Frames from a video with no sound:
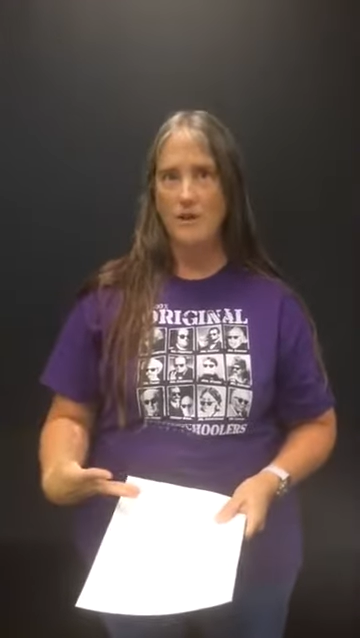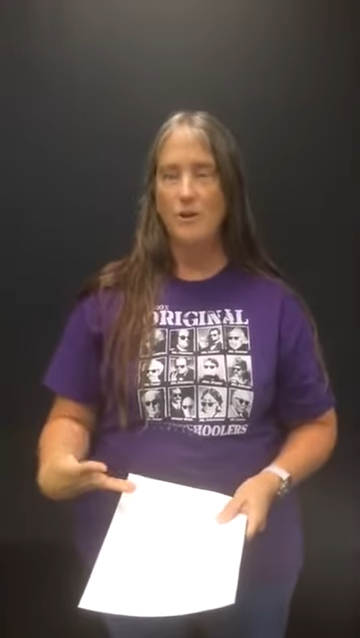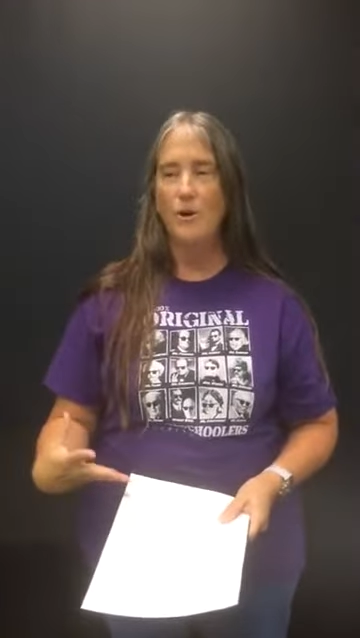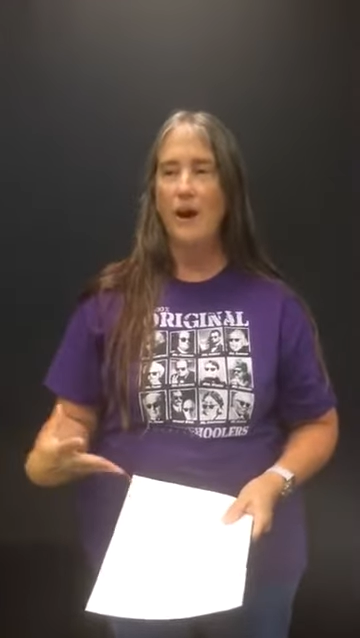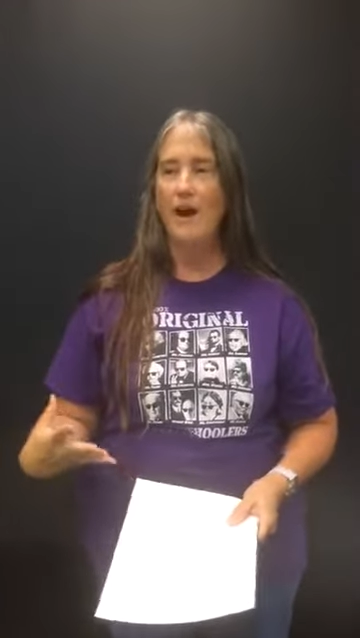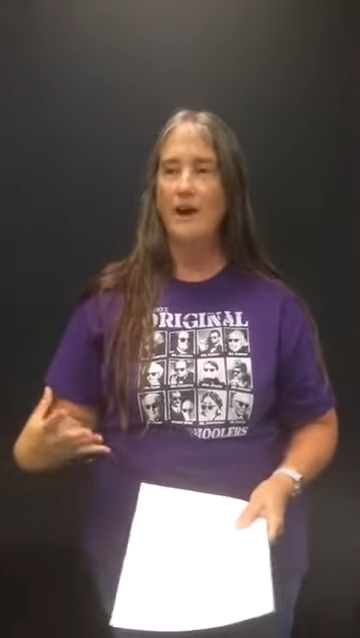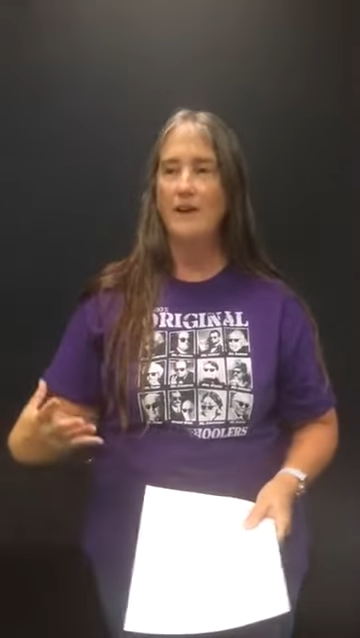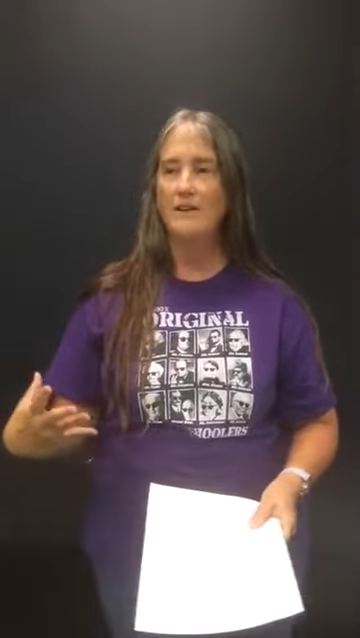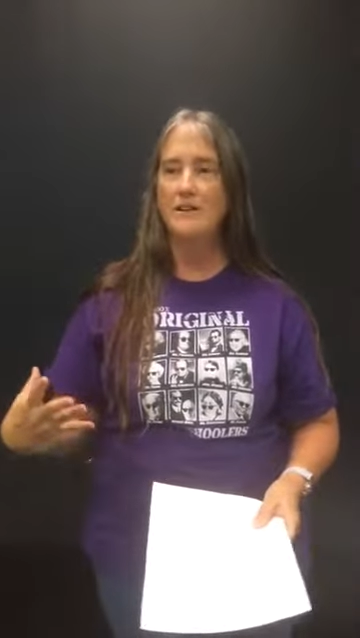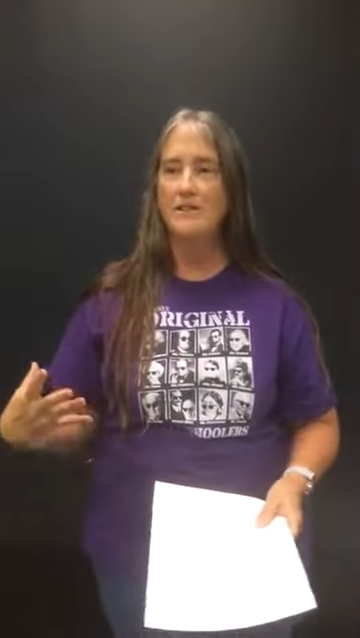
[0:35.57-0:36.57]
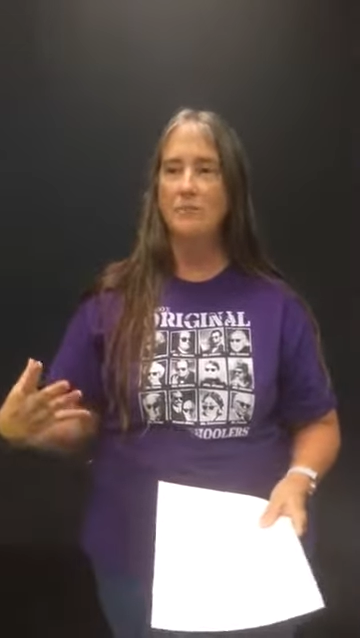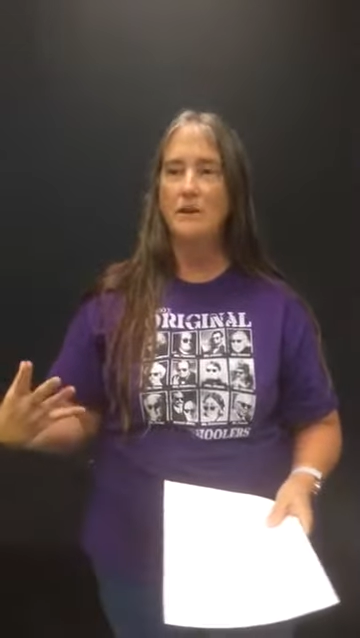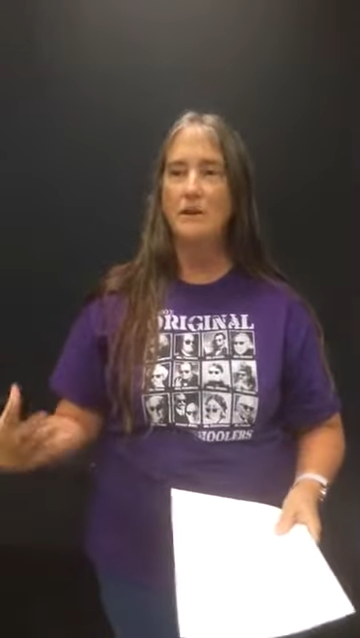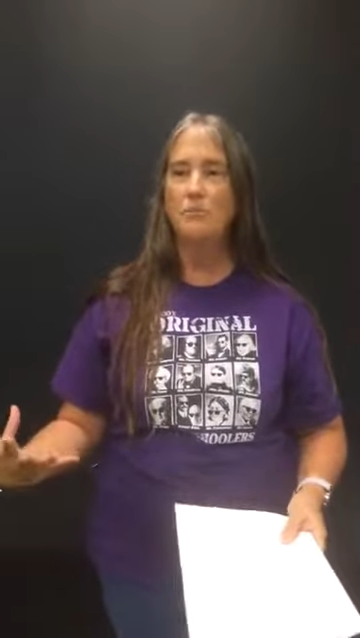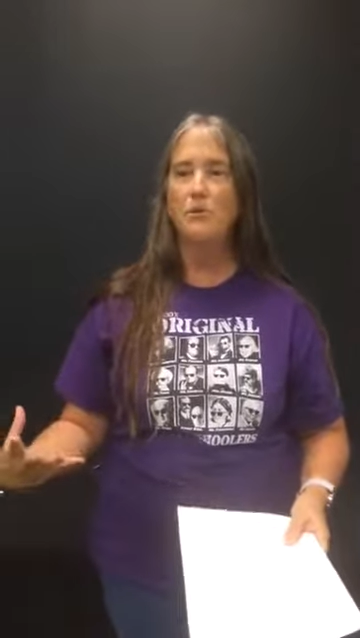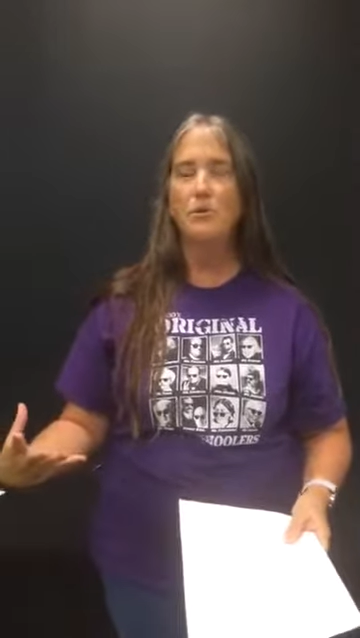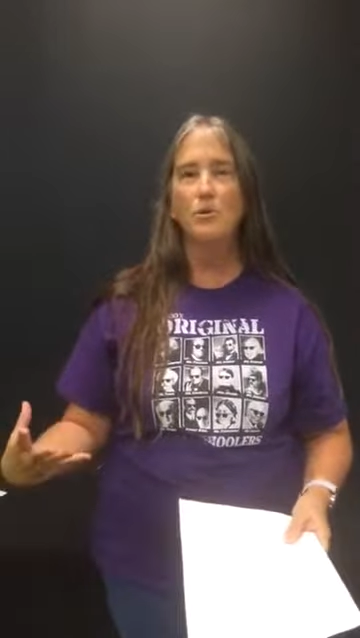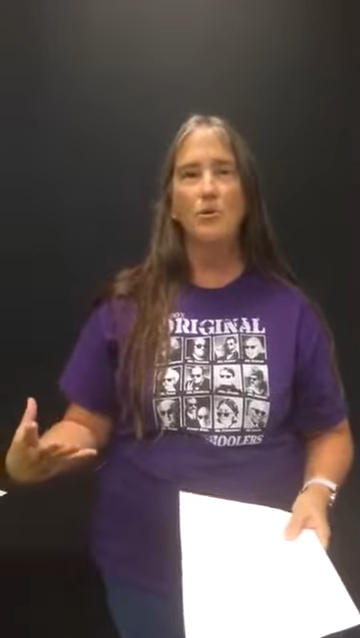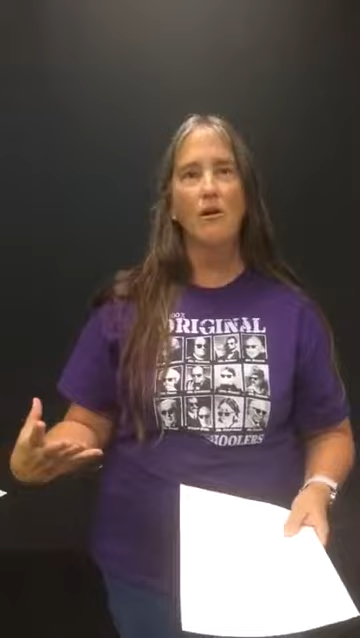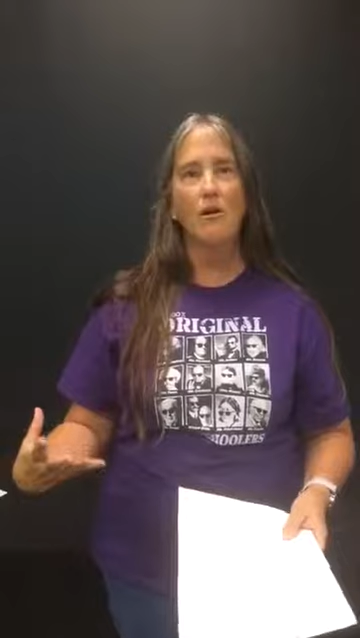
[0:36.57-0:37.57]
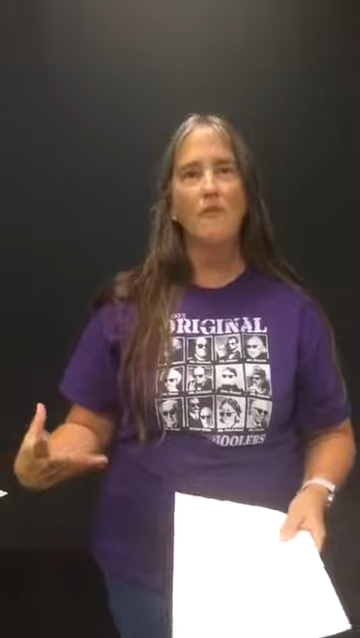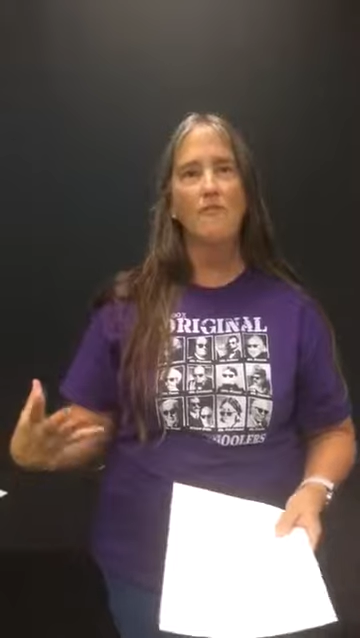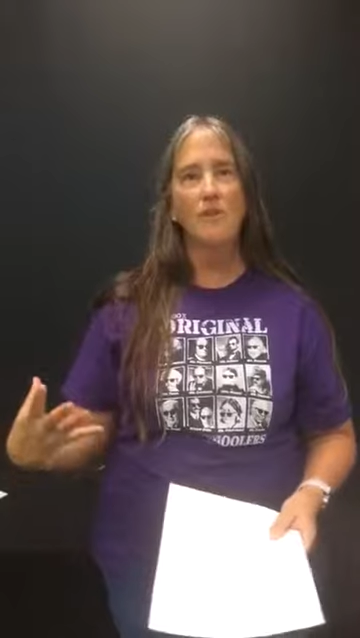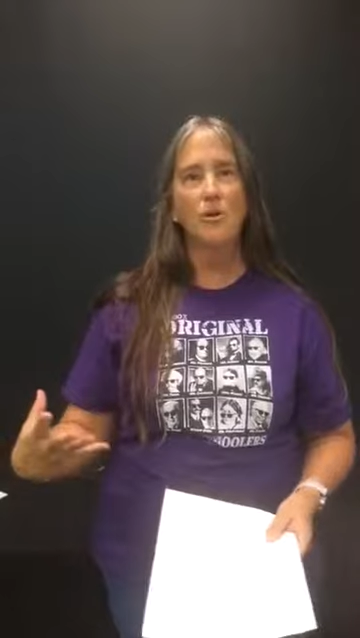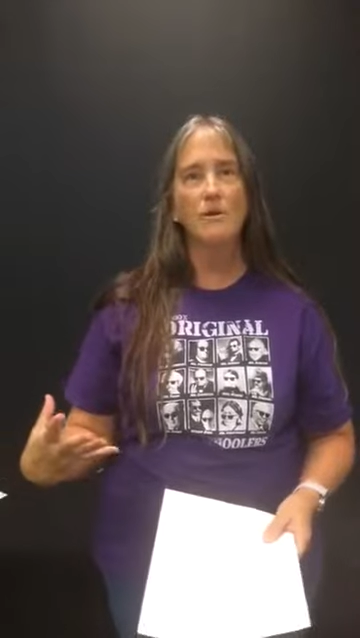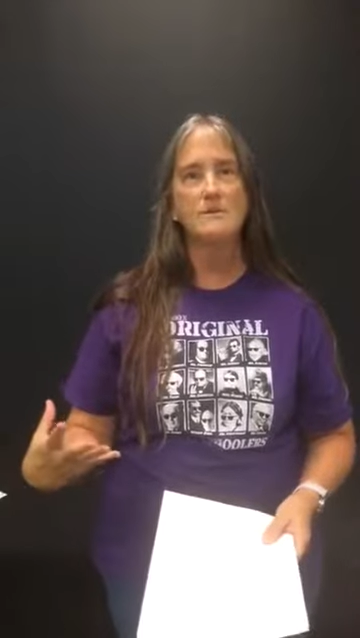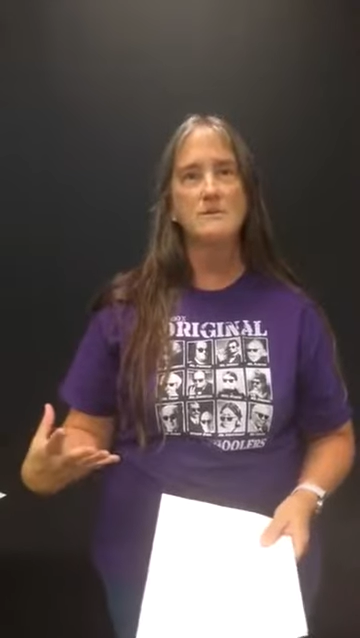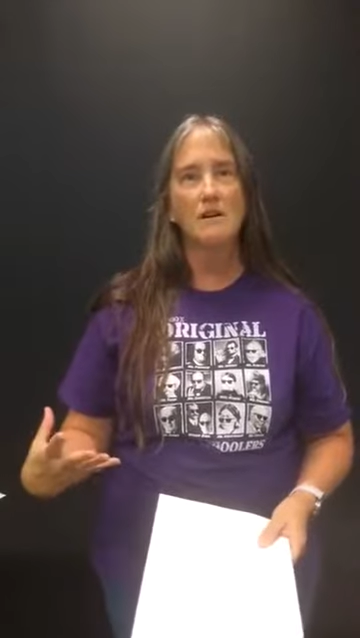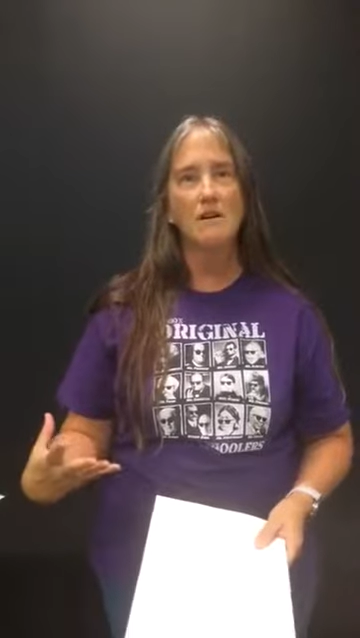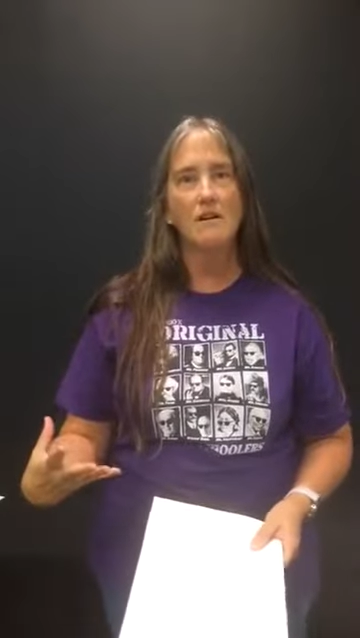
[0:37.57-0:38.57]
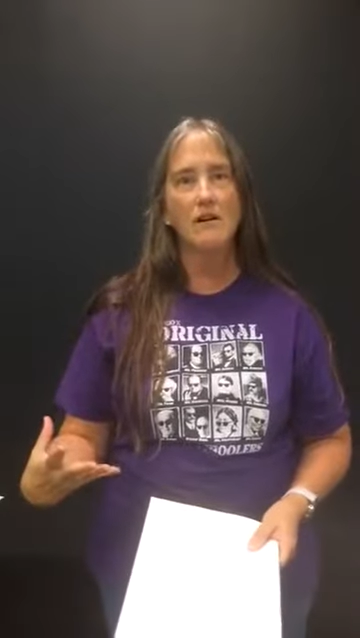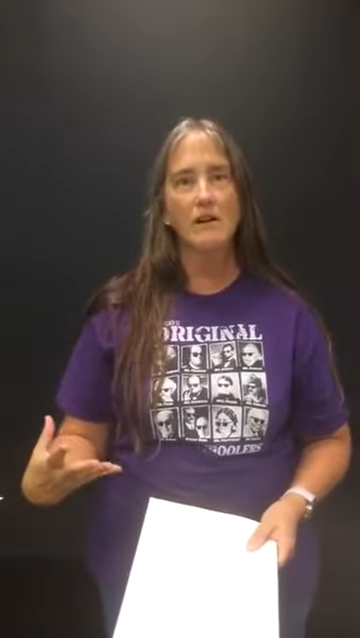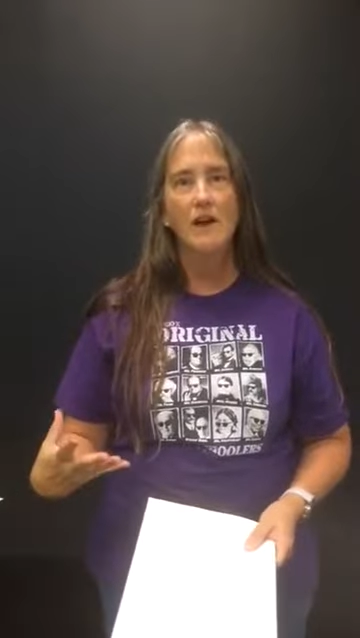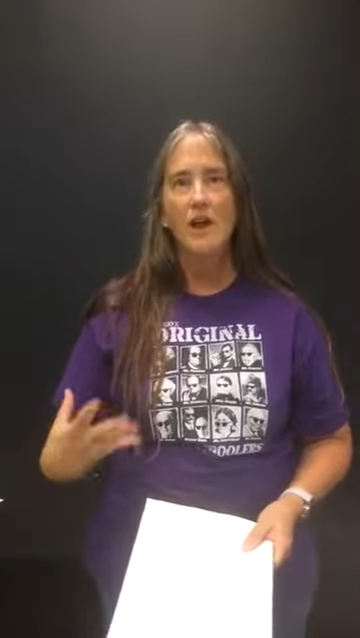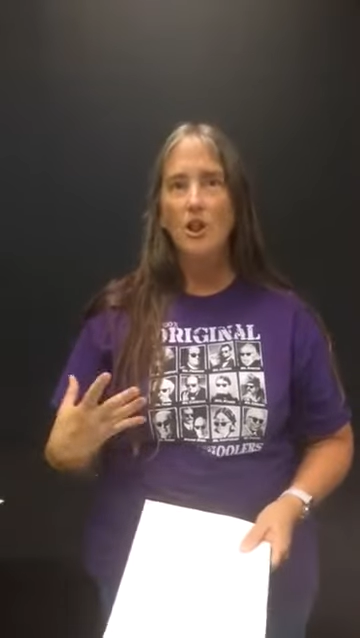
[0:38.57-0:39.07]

you had the people who are all focused on